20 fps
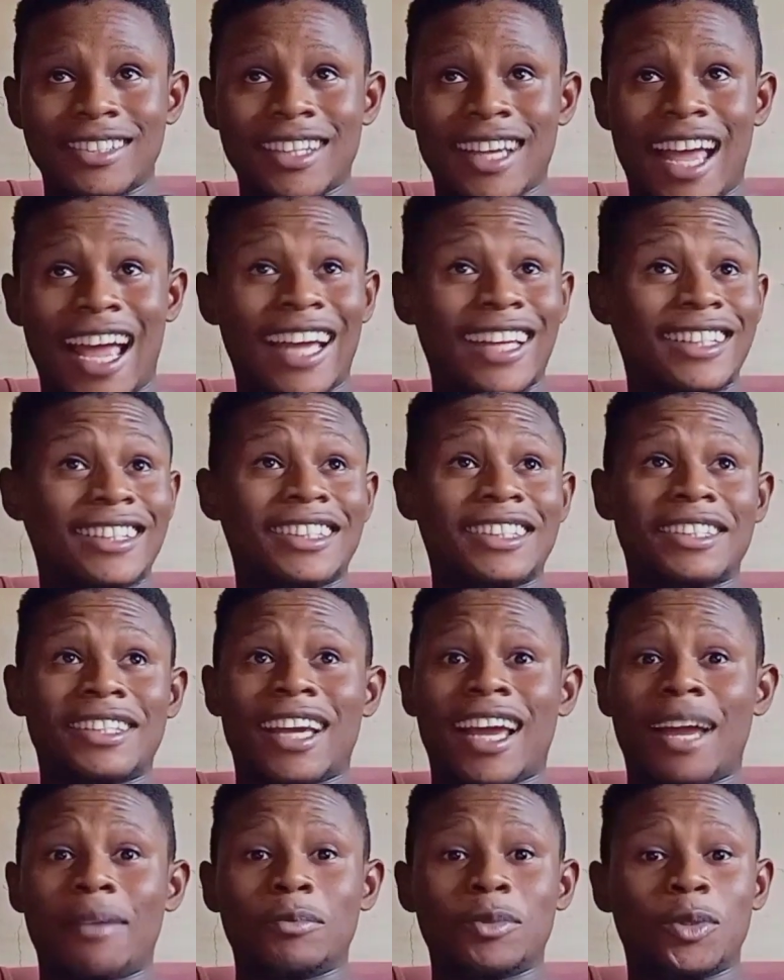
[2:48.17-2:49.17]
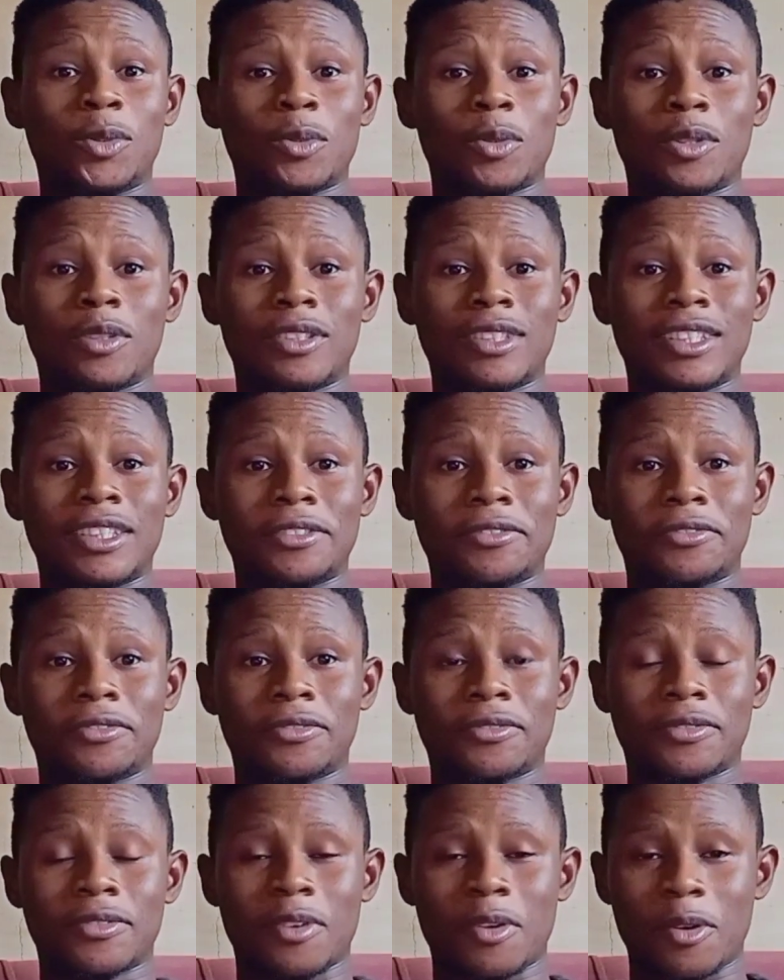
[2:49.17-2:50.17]
And I'm sure
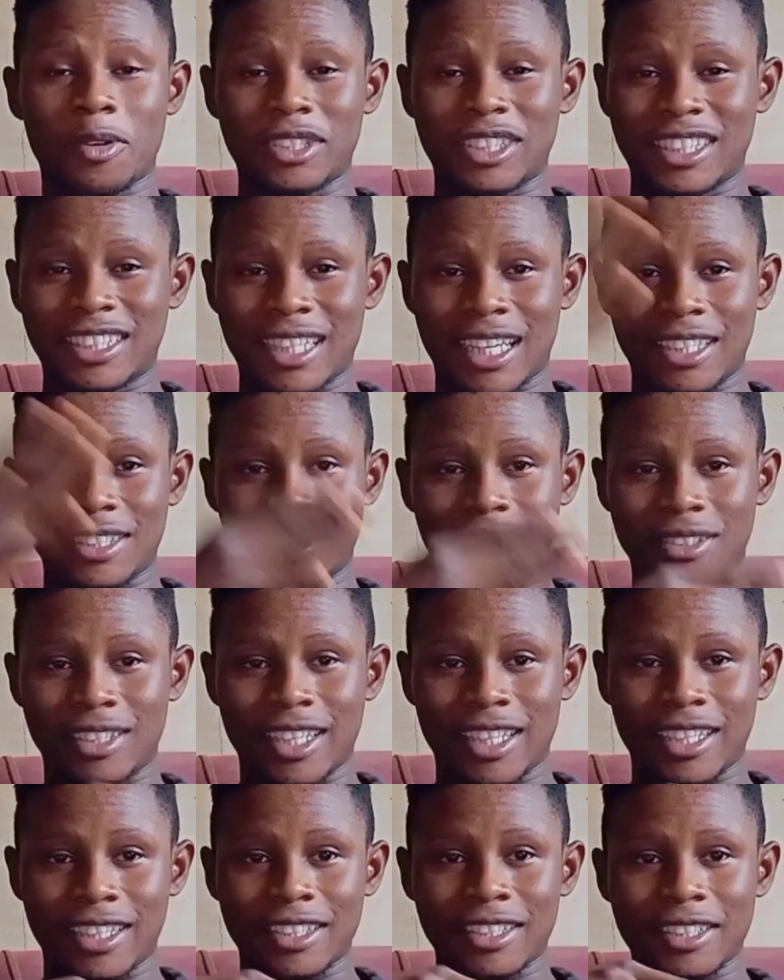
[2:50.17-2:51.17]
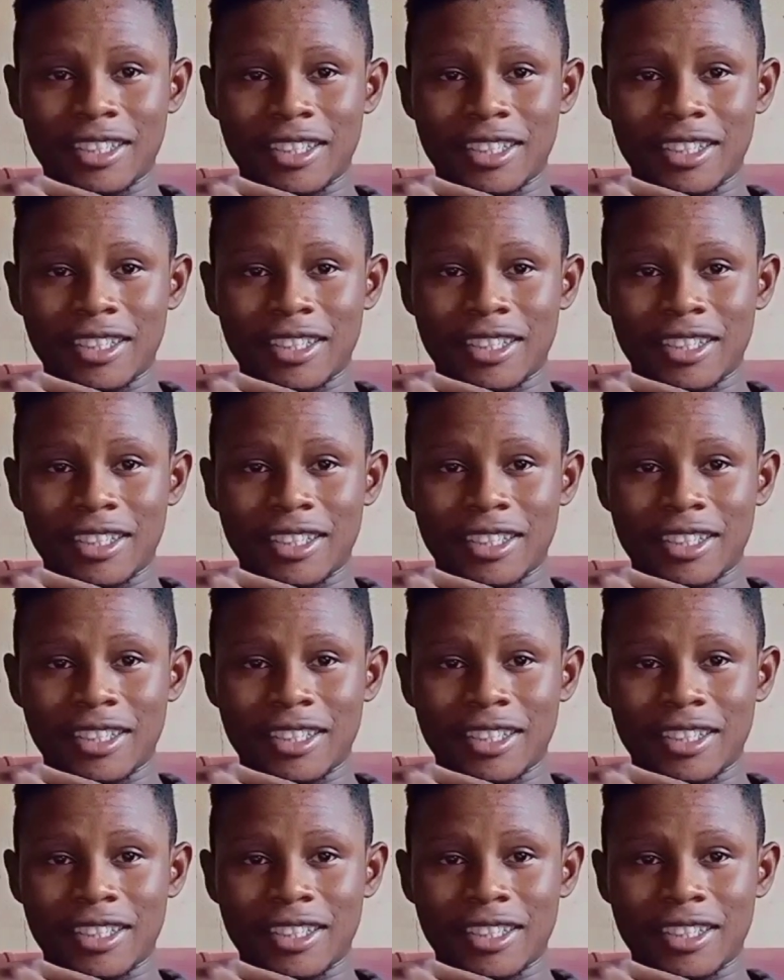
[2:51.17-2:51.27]
if originally today,